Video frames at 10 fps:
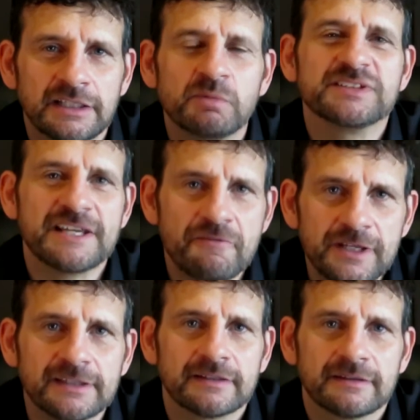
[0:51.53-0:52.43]
it was
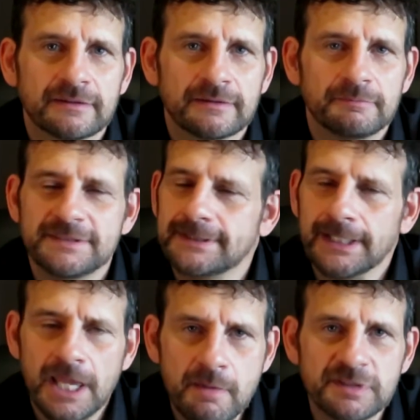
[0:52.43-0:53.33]
evident
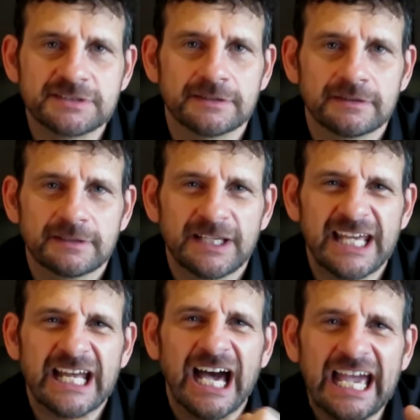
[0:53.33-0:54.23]
Mr. Jameson
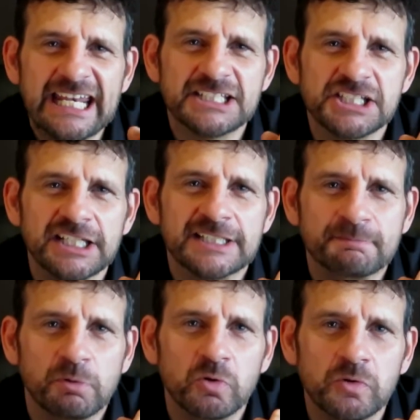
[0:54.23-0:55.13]
had Irish in his
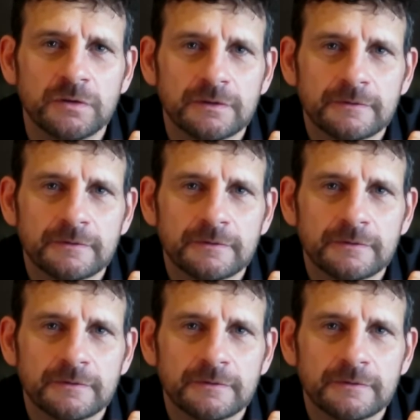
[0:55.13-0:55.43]
blood.